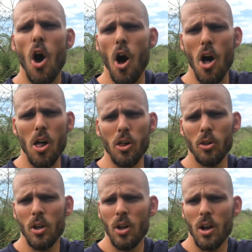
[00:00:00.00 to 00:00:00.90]

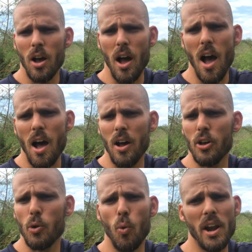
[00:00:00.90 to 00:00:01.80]
All
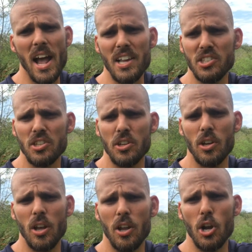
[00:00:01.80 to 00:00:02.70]
one has to
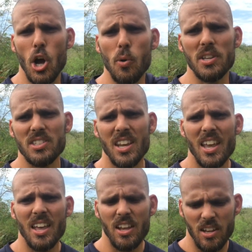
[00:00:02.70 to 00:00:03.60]
know is
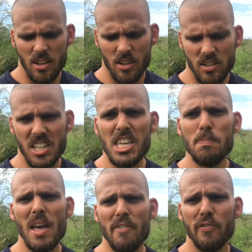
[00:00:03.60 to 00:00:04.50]
to
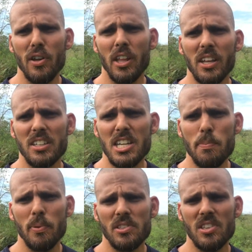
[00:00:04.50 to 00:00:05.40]
keep that feeling
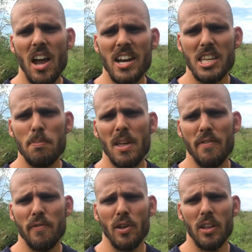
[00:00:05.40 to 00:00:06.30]
deep inside, keep
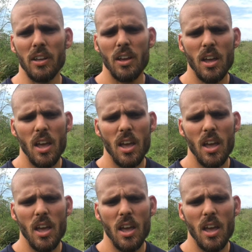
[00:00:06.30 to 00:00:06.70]
that feeling